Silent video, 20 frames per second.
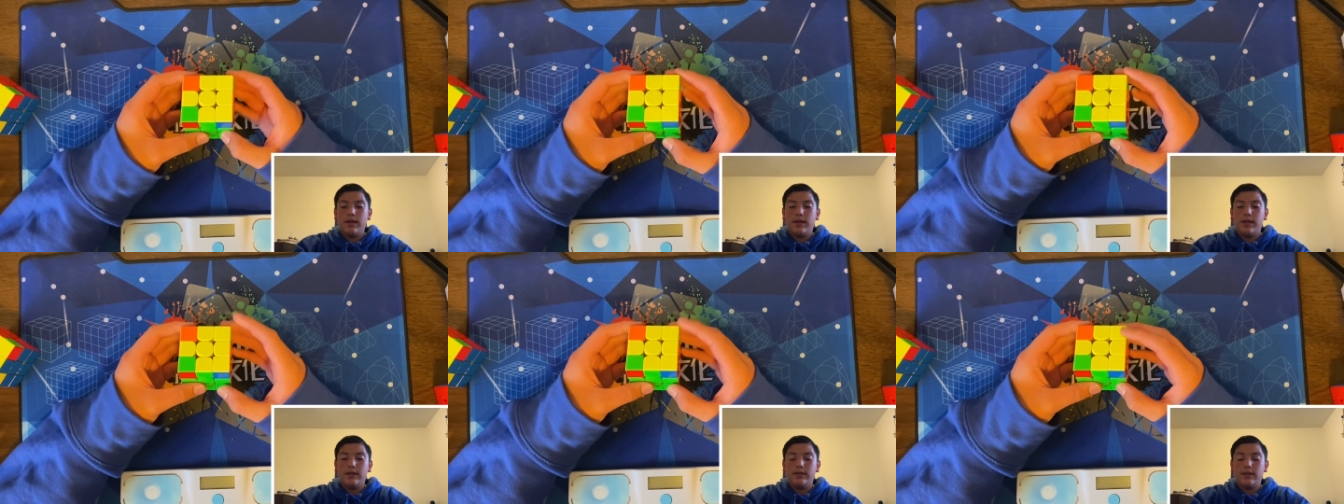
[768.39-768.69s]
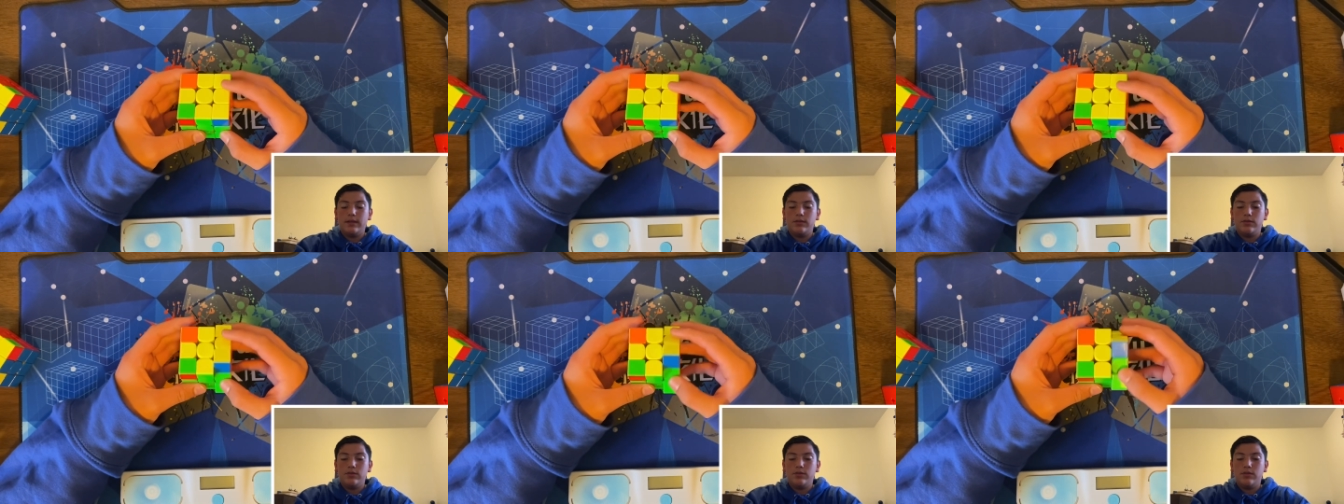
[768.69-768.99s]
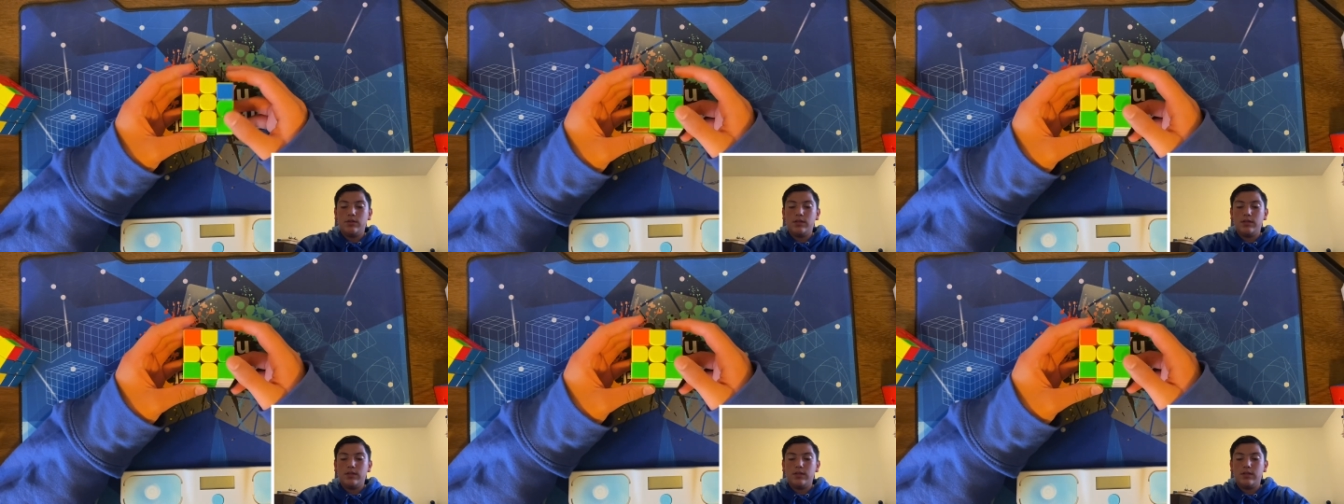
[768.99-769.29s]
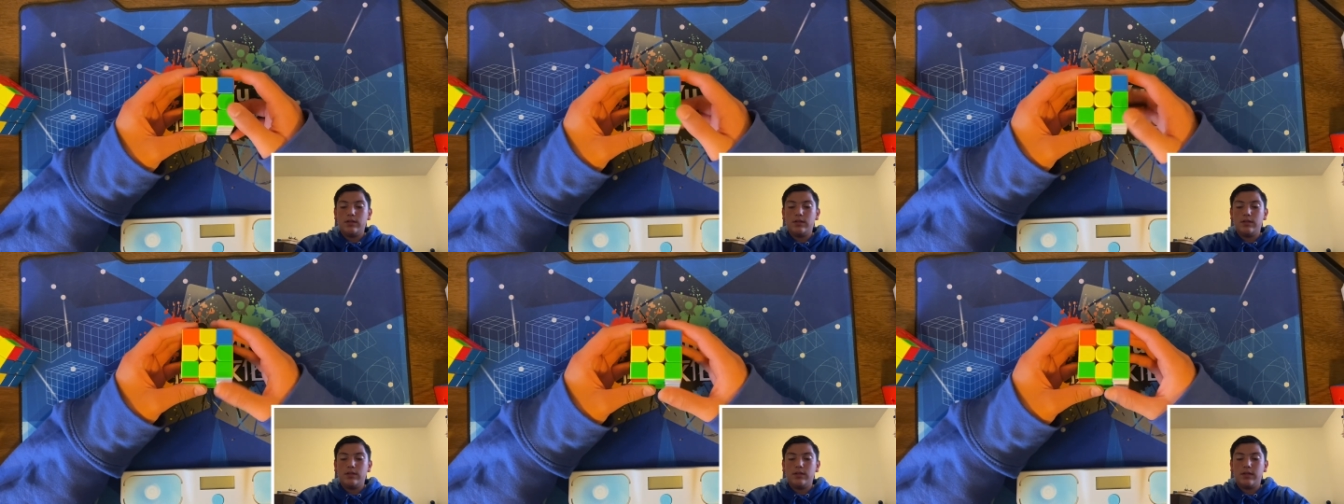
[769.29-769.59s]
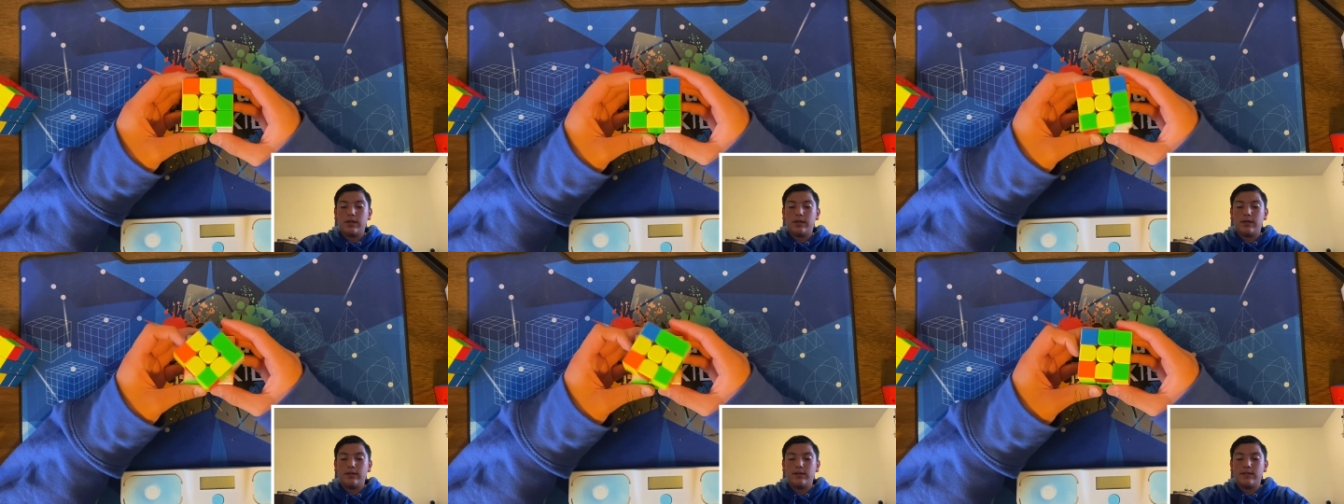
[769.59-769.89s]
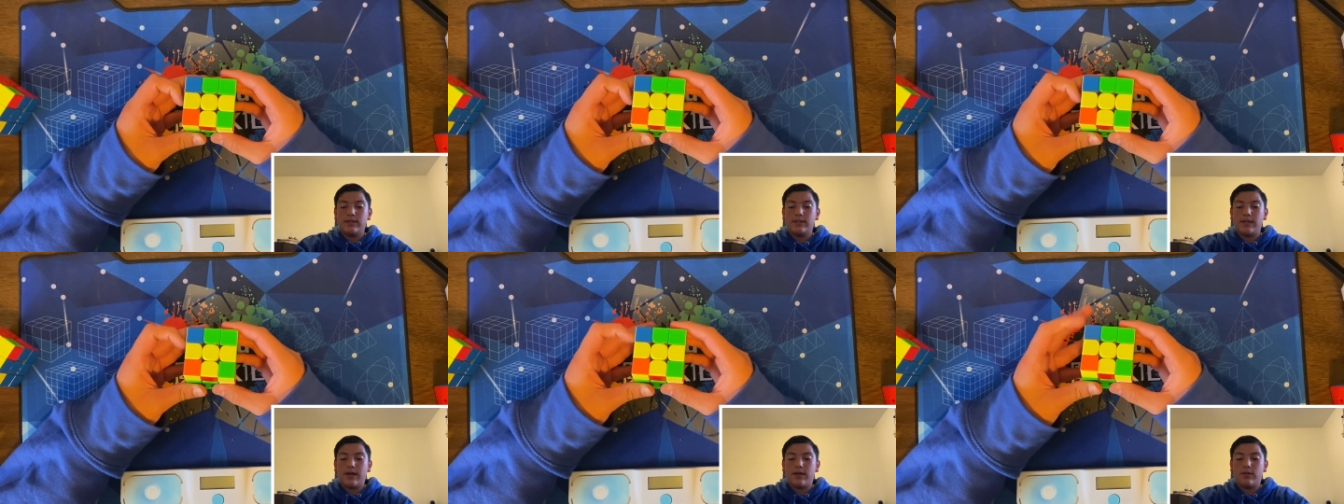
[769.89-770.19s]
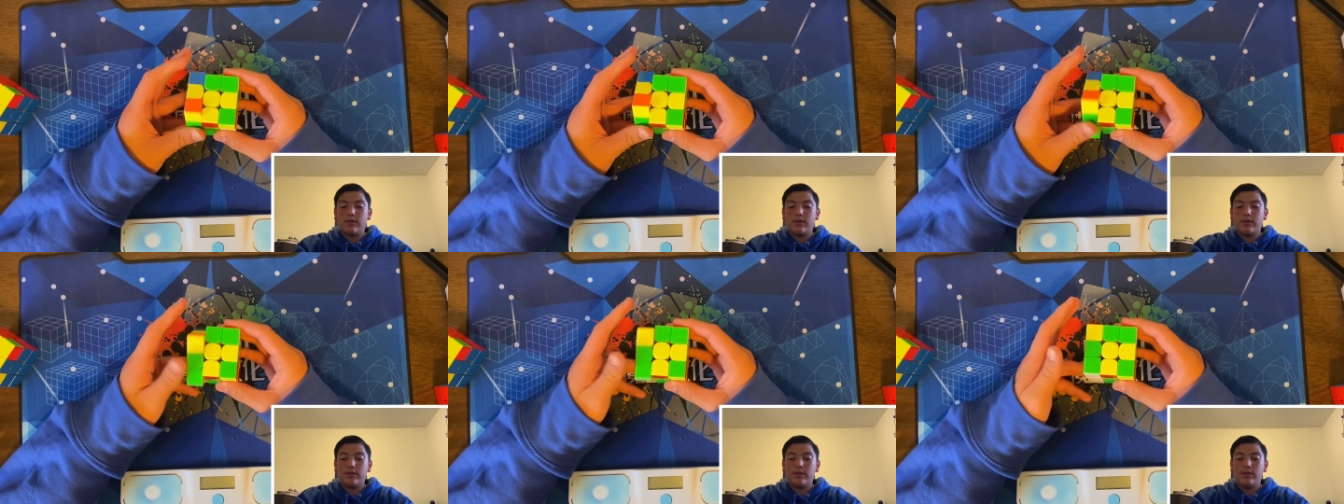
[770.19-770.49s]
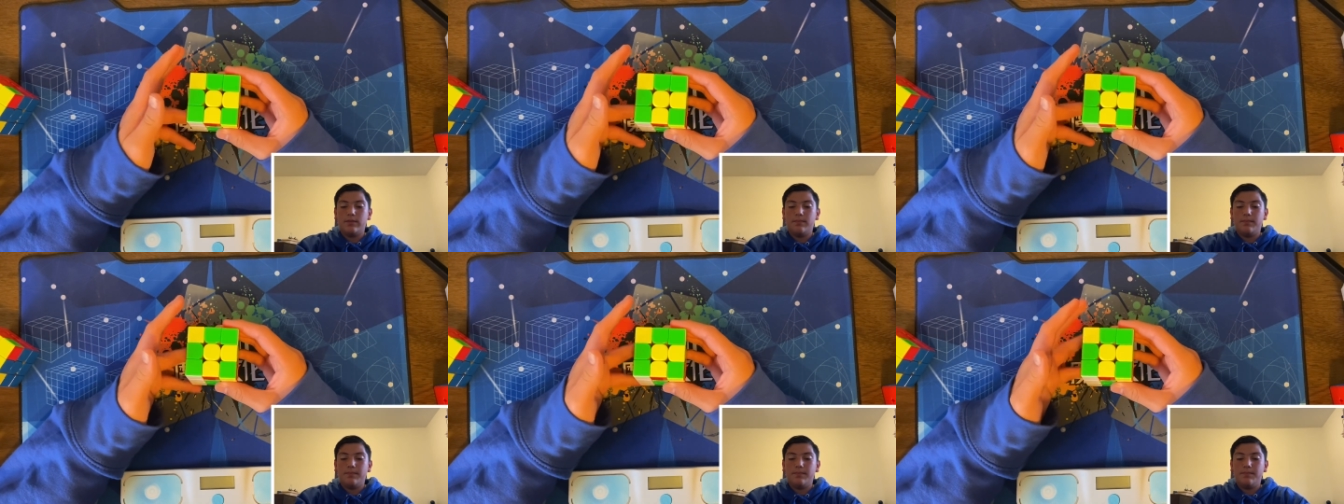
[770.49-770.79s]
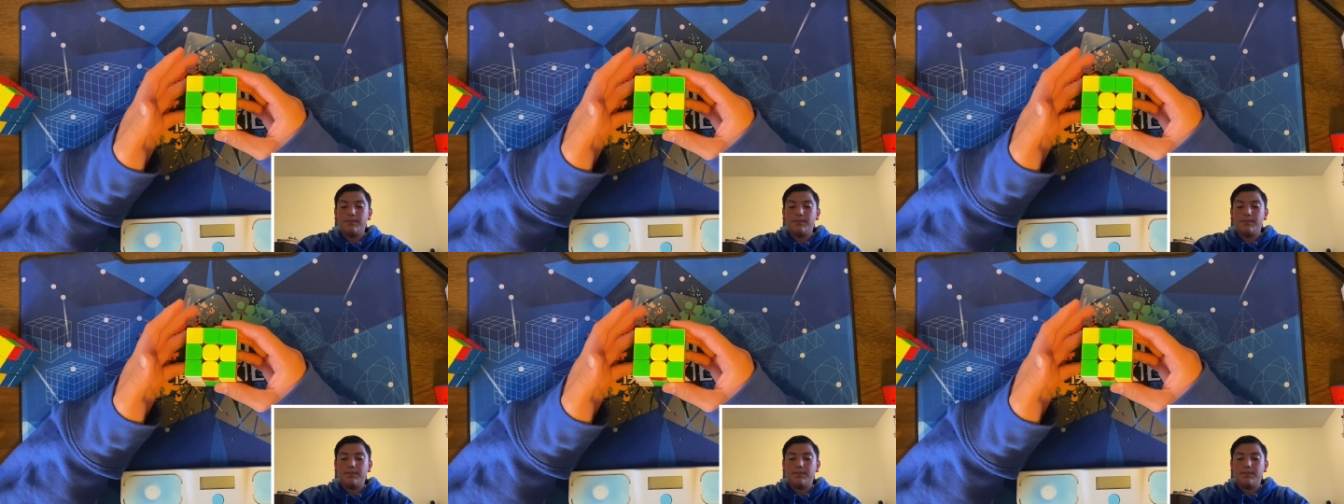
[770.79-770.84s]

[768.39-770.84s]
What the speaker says: and then do the Nicholas algorithm.